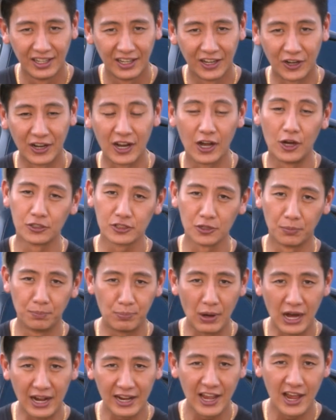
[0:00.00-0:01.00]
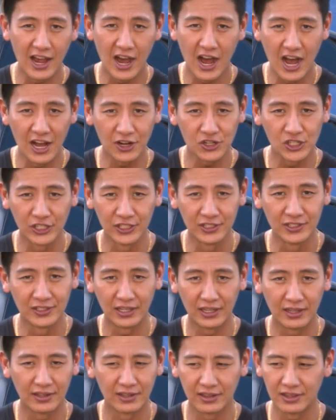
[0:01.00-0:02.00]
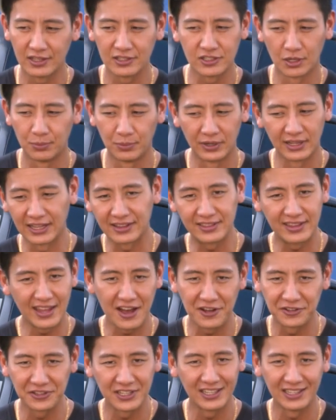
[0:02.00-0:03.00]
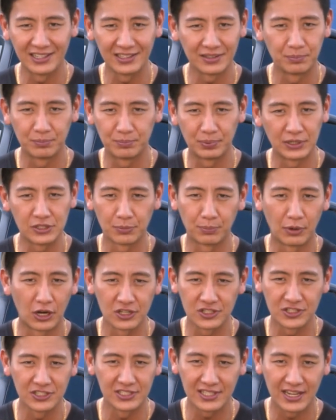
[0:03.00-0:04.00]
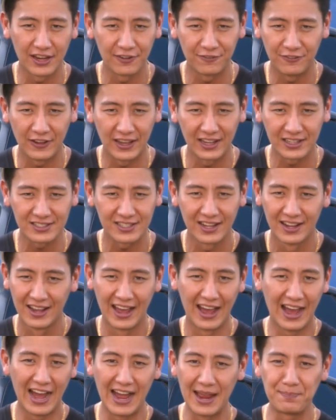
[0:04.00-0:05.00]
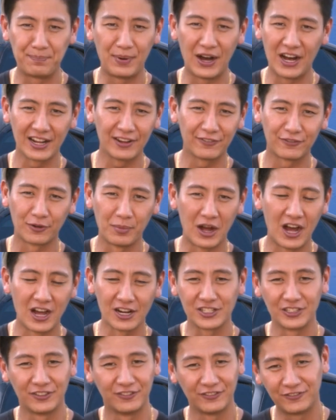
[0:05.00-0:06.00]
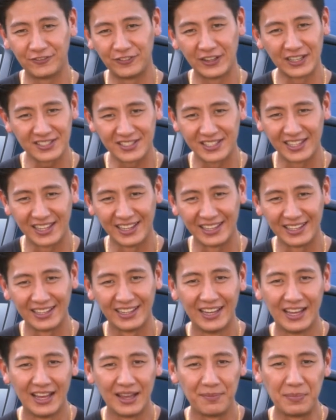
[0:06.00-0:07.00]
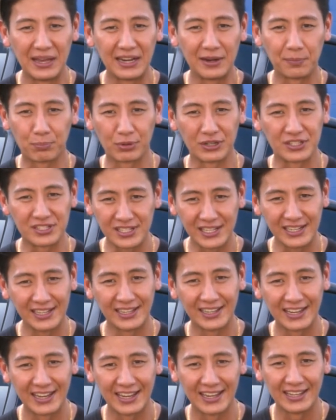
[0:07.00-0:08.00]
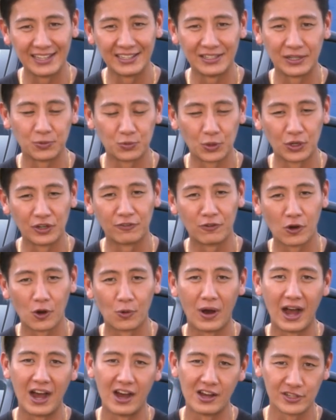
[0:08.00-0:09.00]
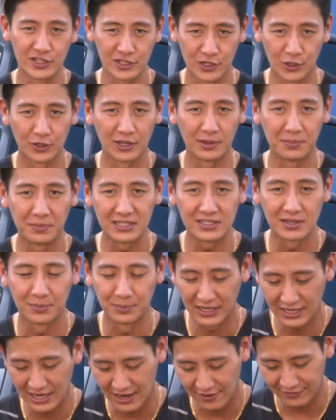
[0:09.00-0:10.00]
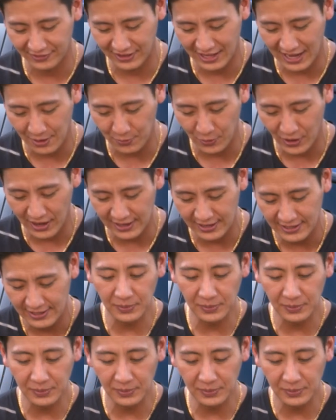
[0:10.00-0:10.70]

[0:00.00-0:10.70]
All right, I also bought it at auction. I think someone like downed it, a bunch of parts needs to get fixed. I bought it from auction, fixed it, made it pristine again, rode it for a while, sold it, made some money off it that way.